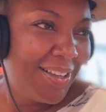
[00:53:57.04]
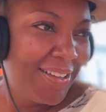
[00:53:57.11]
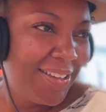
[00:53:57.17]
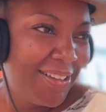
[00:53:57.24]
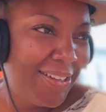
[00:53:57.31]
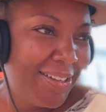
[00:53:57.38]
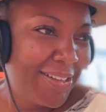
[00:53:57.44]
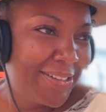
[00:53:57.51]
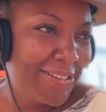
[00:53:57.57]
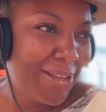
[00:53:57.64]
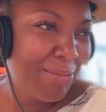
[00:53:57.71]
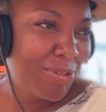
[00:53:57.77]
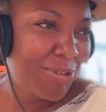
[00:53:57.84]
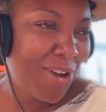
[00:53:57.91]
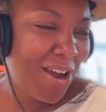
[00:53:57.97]
Then they said,
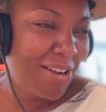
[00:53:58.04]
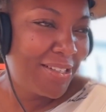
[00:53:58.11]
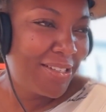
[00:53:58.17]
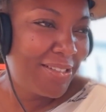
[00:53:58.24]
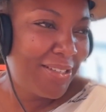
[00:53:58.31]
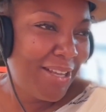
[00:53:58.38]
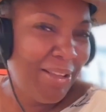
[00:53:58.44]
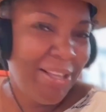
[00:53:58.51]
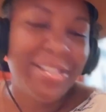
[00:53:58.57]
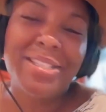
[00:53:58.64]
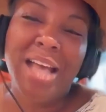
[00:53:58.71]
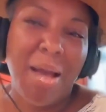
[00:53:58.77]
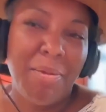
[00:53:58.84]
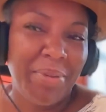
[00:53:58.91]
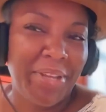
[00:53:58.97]
I'm trying to sleep. It's
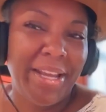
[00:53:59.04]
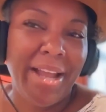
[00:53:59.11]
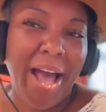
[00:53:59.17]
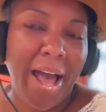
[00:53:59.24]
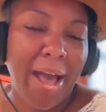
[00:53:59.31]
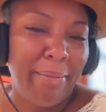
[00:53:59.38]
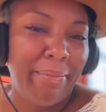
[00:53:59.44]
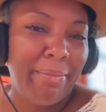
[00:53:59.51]
time to get up.